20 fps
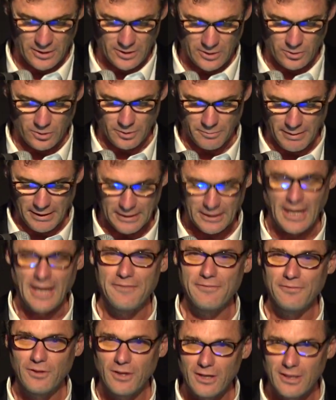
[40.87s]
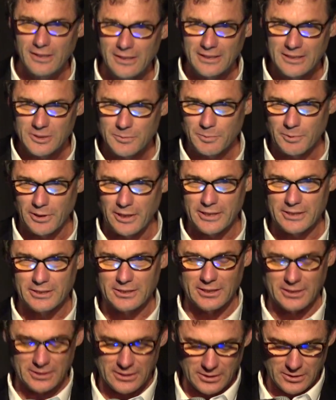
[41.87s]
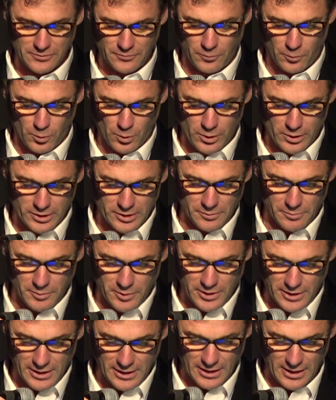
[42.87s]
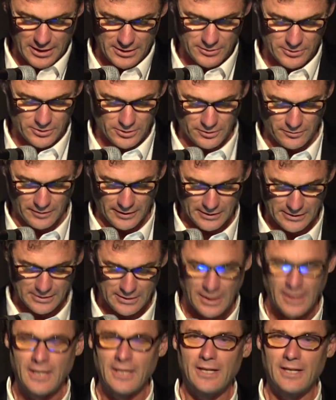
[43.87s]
who are my lifelong inspirations for community and service.